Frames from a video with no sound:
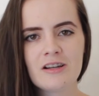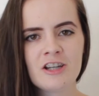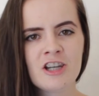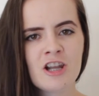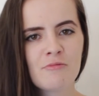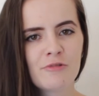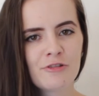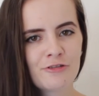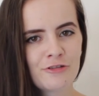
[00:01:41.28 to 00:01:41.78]

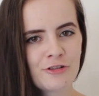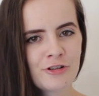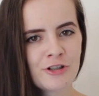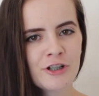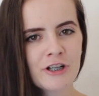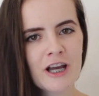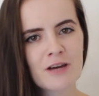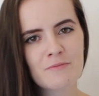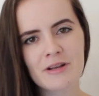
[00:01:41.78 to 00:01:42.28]
Number
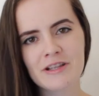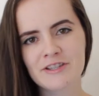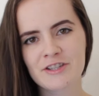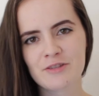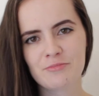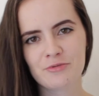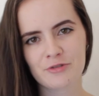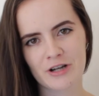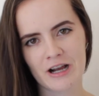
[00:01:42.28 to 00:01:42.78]
4, commence
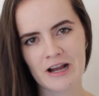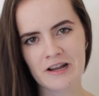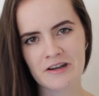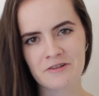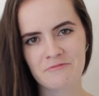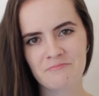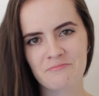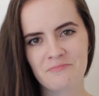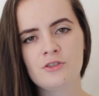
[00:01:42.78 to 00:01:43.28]
the book
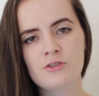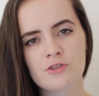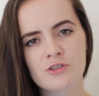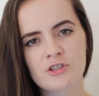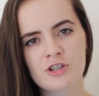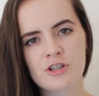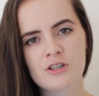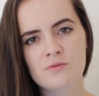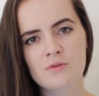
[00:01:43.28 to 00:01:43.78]
hunt. Your
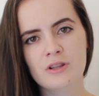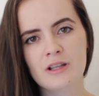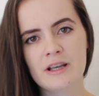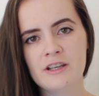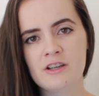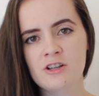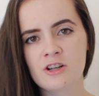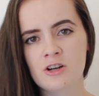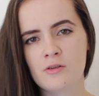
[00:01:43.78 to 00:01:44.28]
tutors will
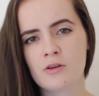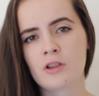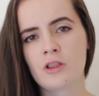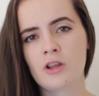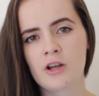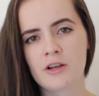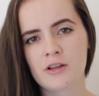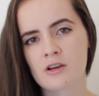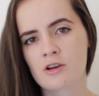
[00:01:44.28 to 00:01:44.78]
let you know on
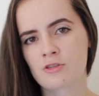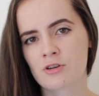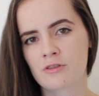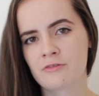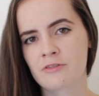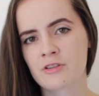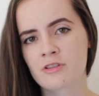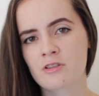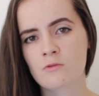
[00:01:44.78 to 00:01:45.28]
Learning at
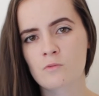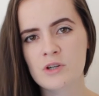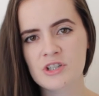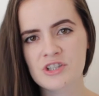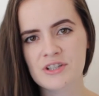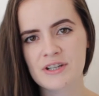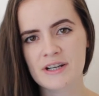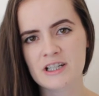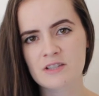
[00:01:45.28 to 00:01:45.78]
Griffith
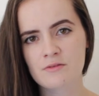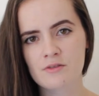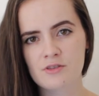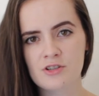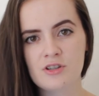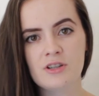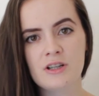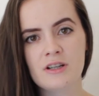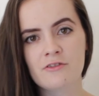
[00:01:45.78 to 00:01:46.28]
which
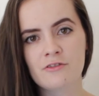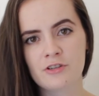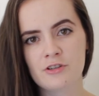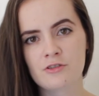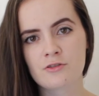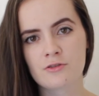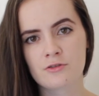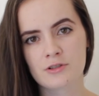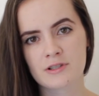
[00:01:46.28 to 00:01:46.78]
textbooks you need for
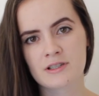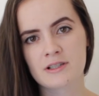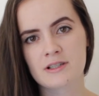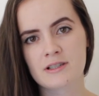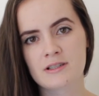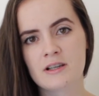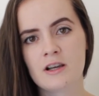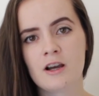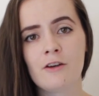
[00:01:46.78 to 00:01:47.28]
your
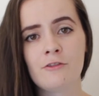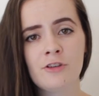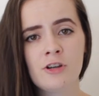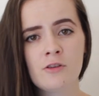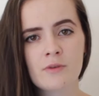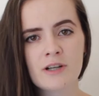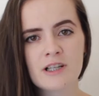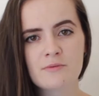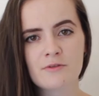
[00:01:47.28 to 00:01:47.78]
courses, a
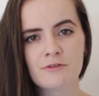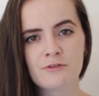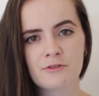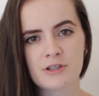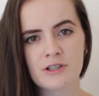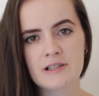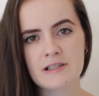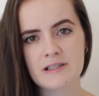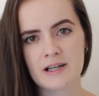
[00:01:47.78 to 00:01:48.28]
few weeks before
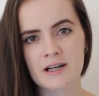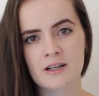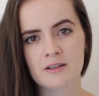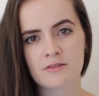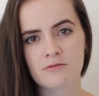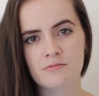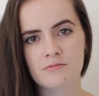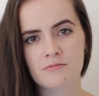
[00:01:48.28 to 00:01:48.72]
you start.